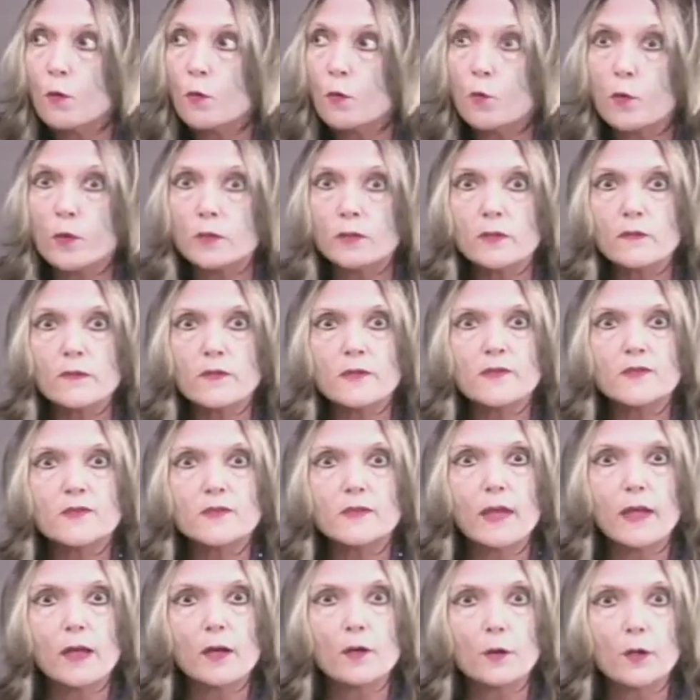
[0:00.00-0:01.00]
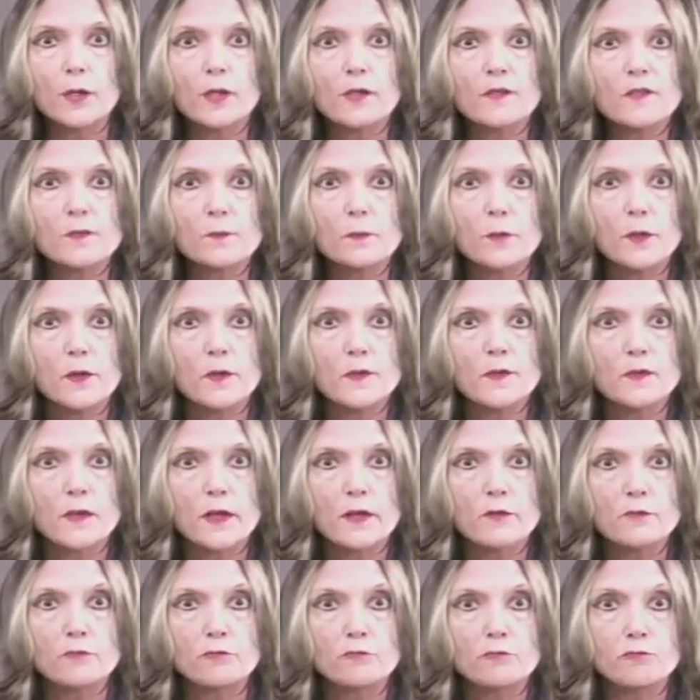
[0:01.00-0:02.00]
One of the scariest books
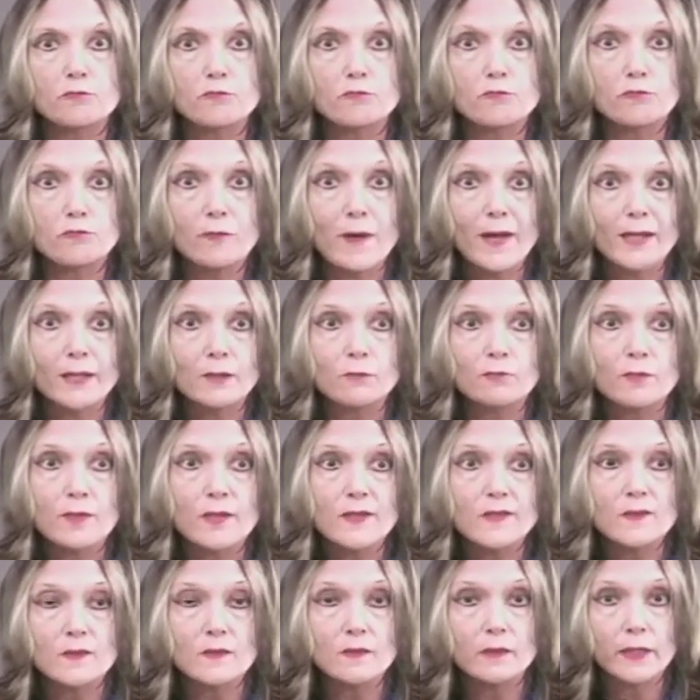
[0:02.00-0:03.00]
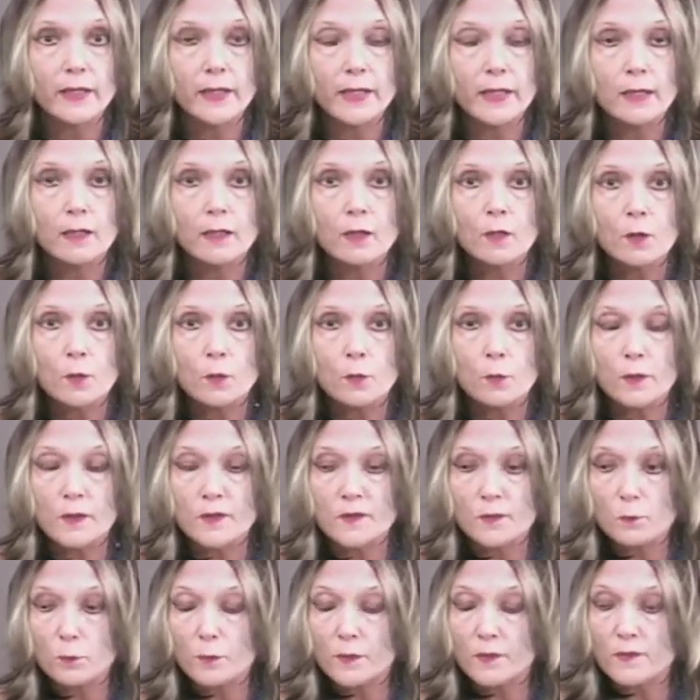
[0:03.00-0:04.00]
I've read recently
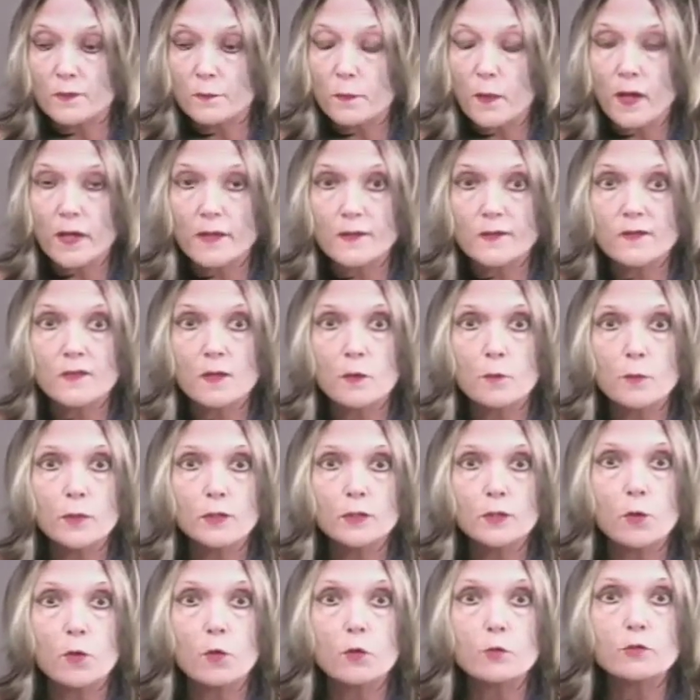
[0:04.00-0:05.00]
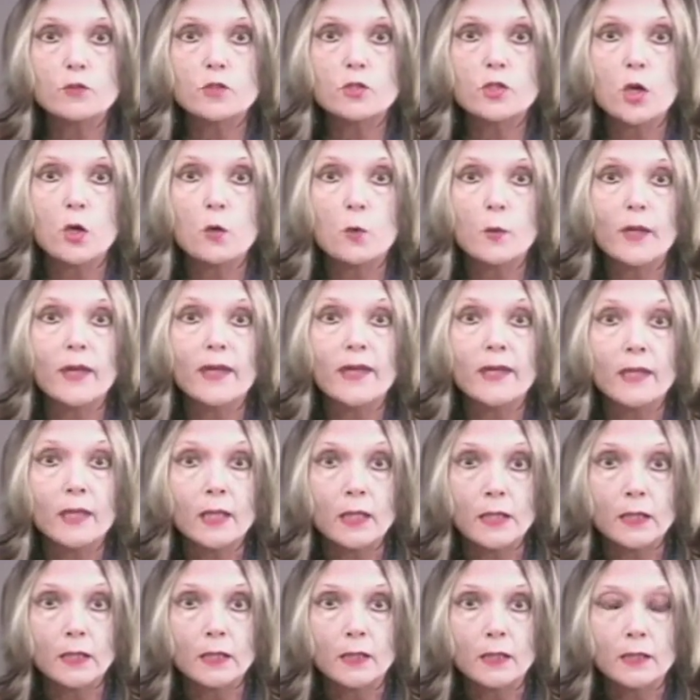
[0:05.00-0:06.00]
was by someone called Joe
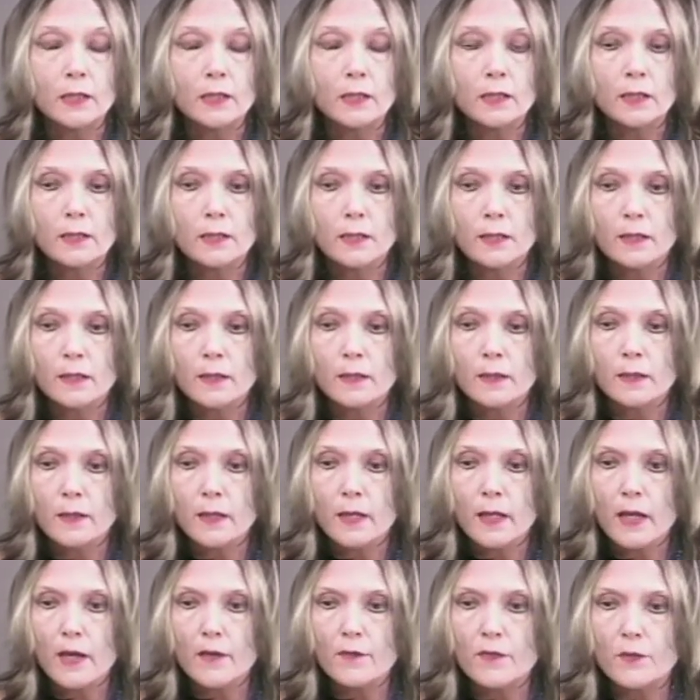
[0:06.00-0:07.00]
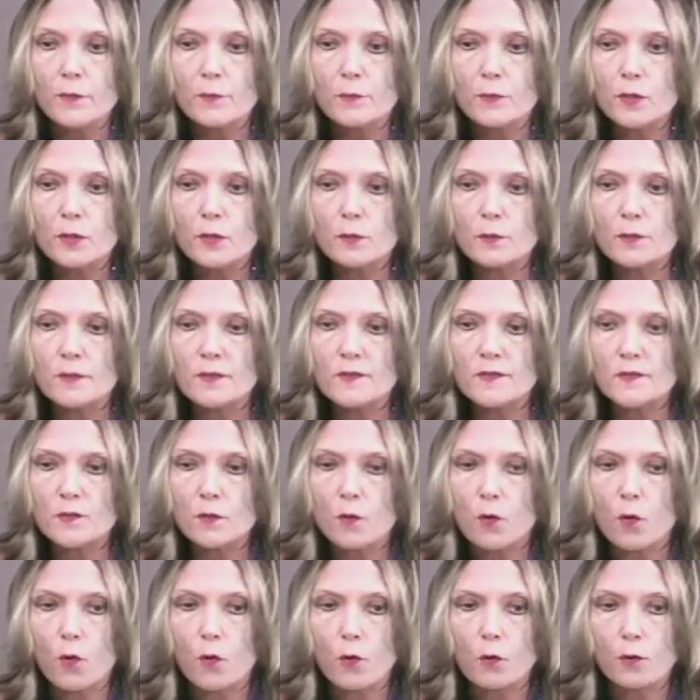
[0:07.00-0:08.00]
Hill. And the book was
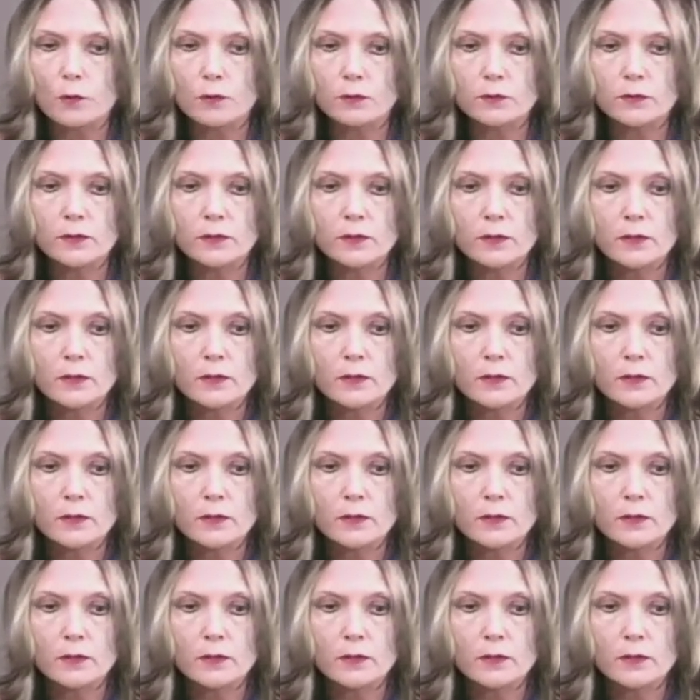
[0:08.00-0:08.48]
called